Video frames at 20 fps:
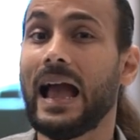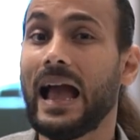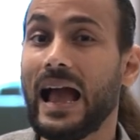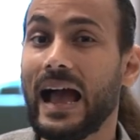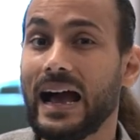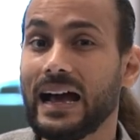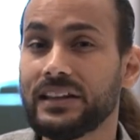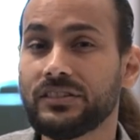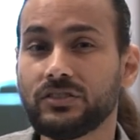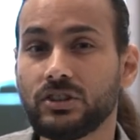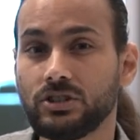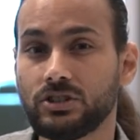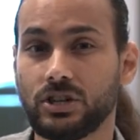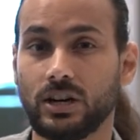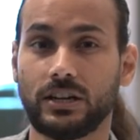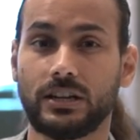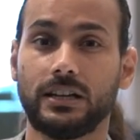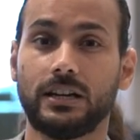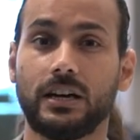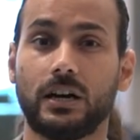ask a
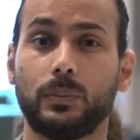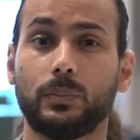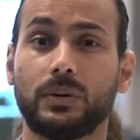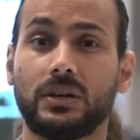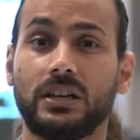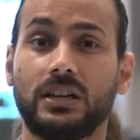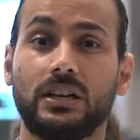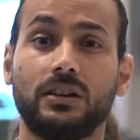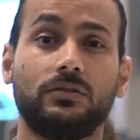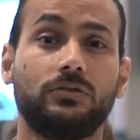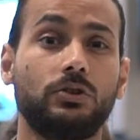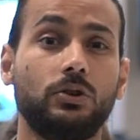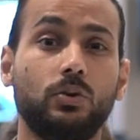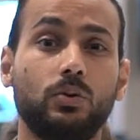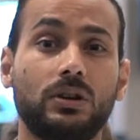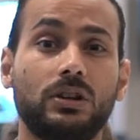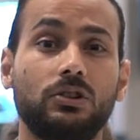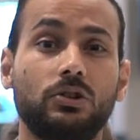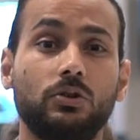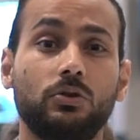trucking company if you
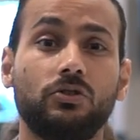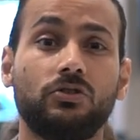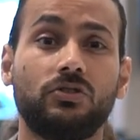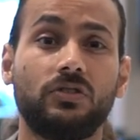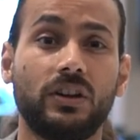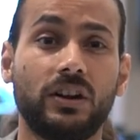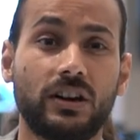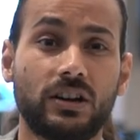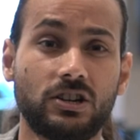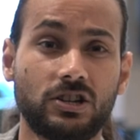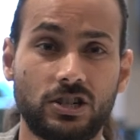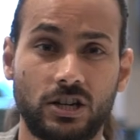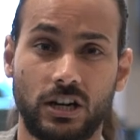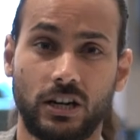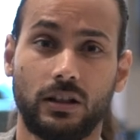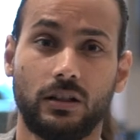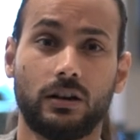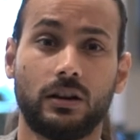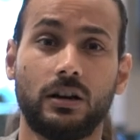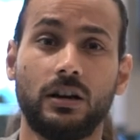can use their
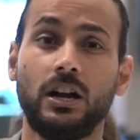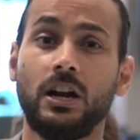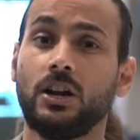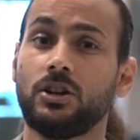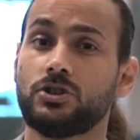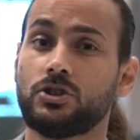trailer